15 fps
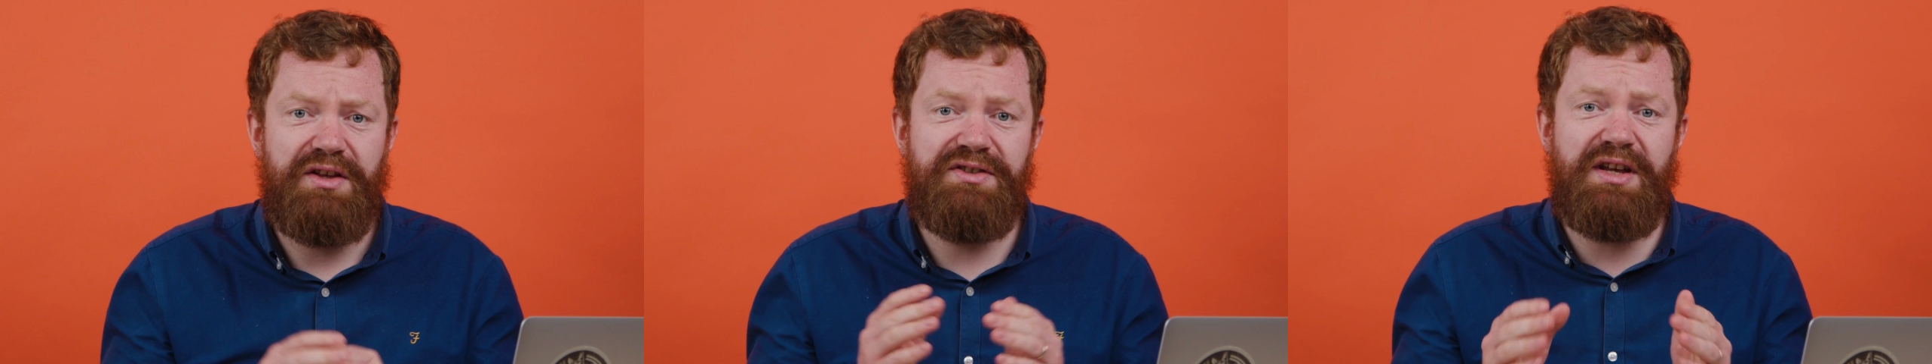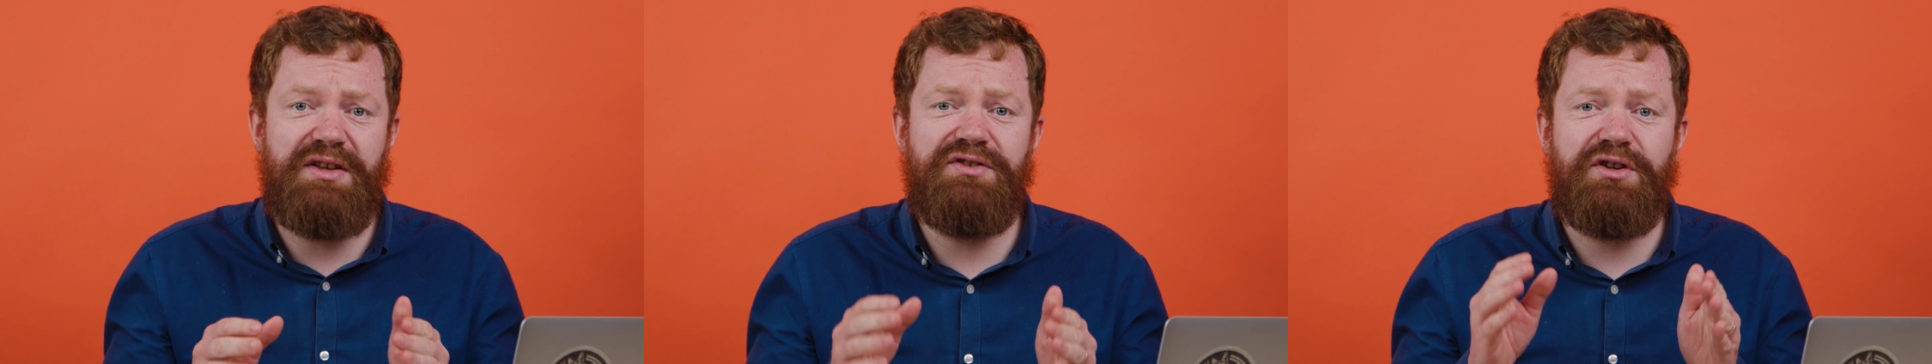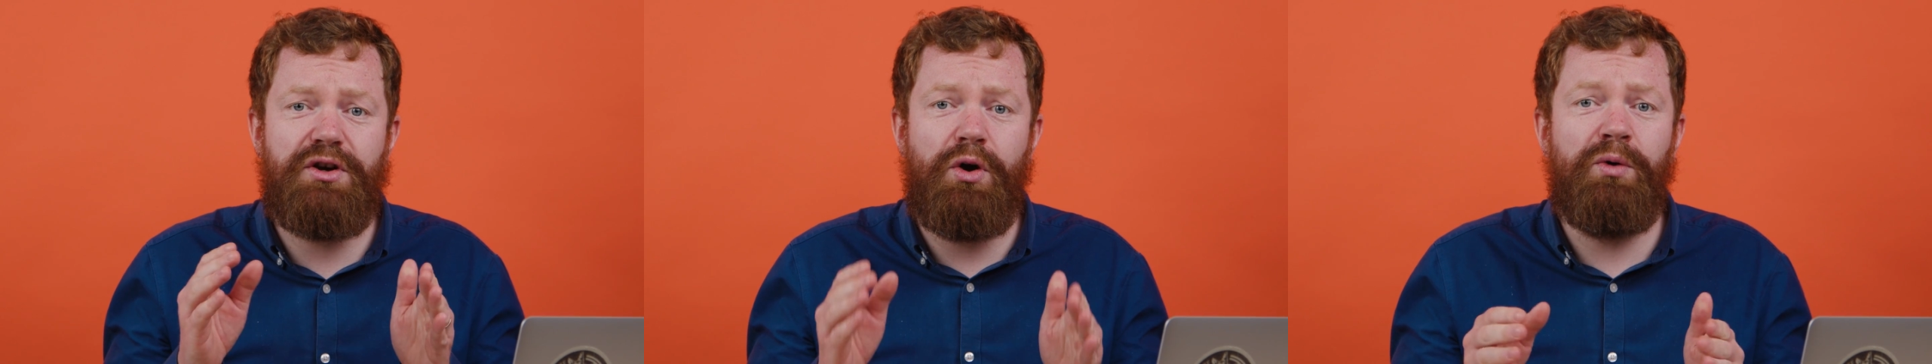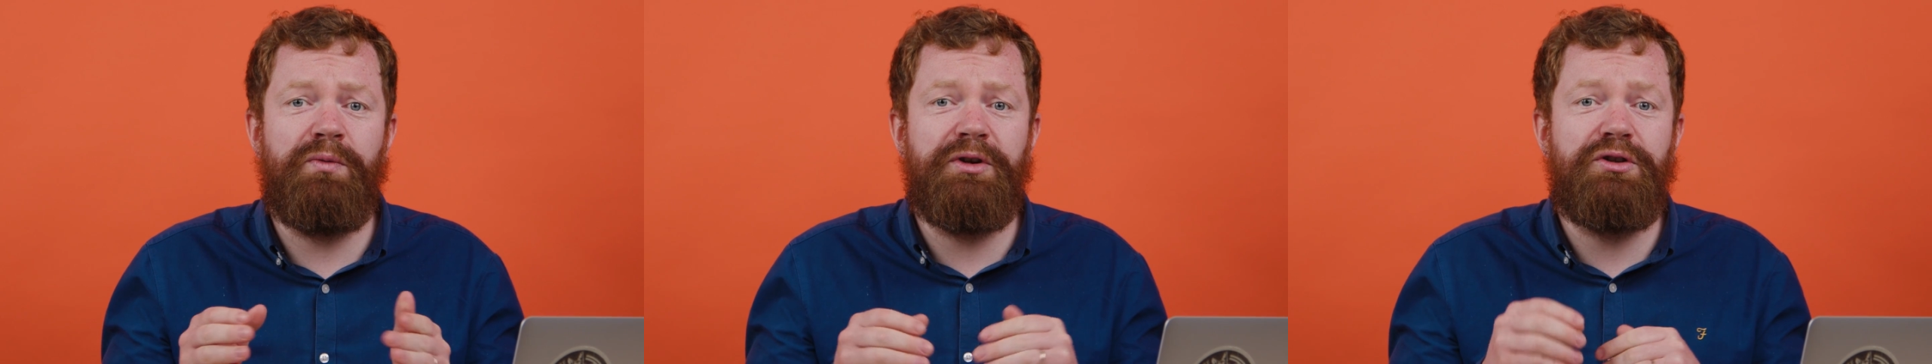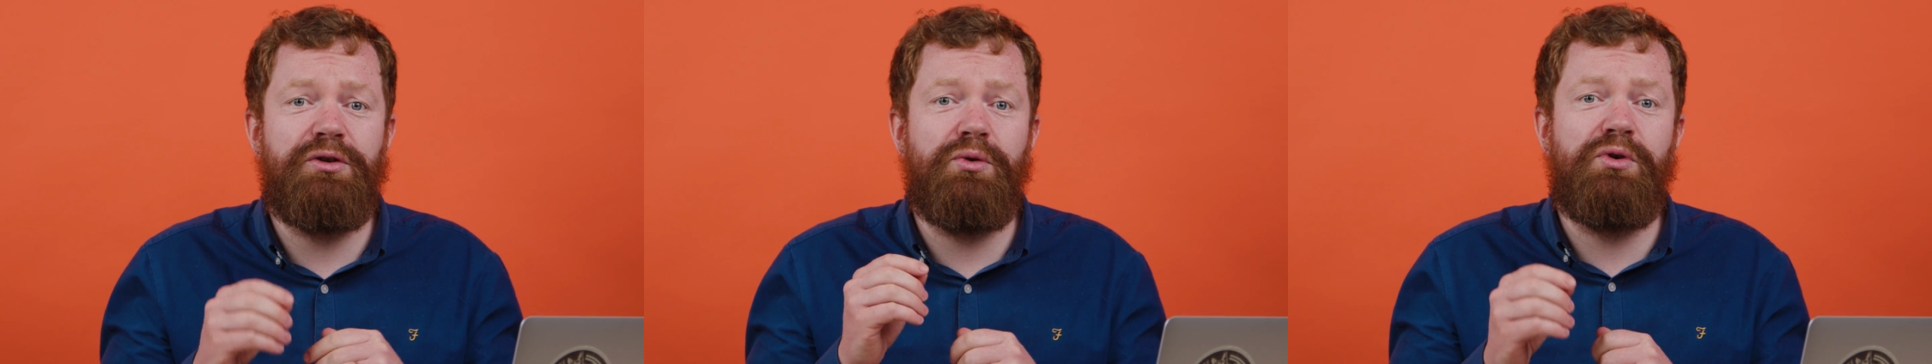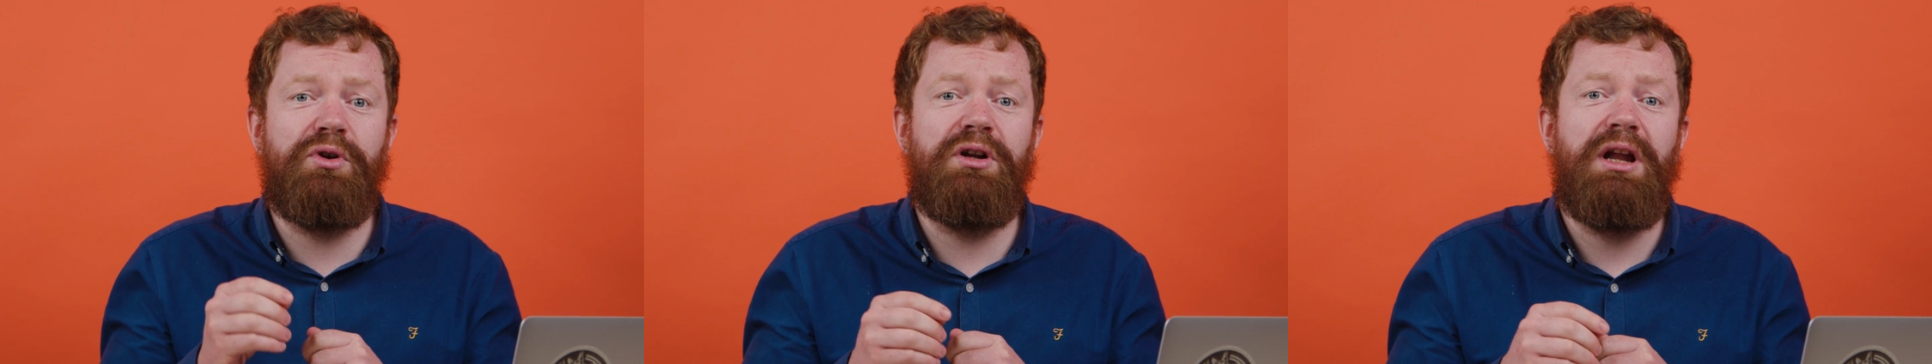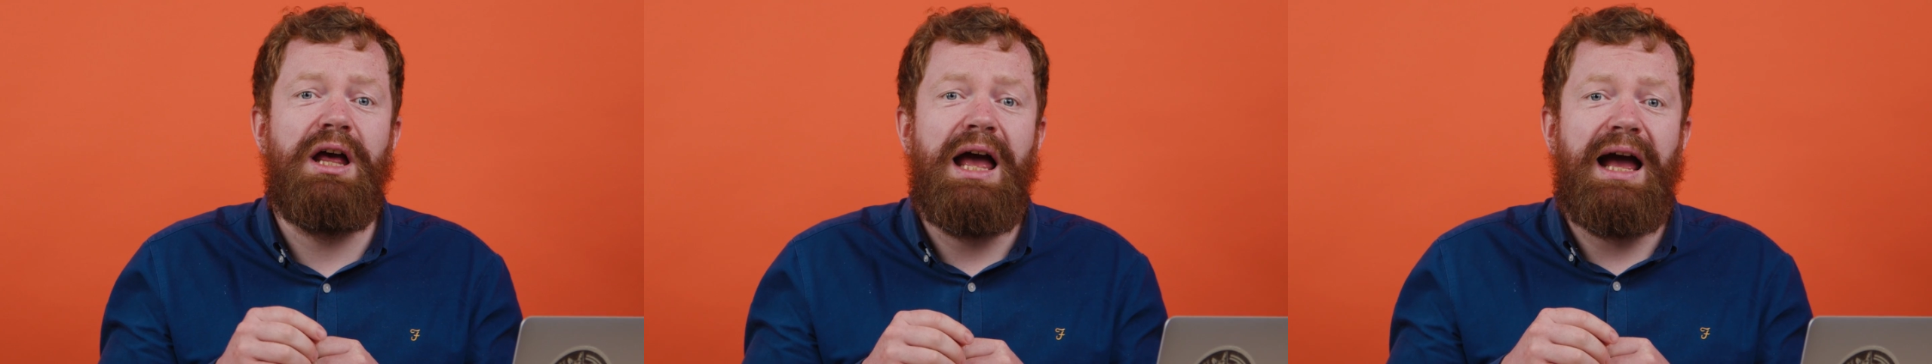Since COVID, Google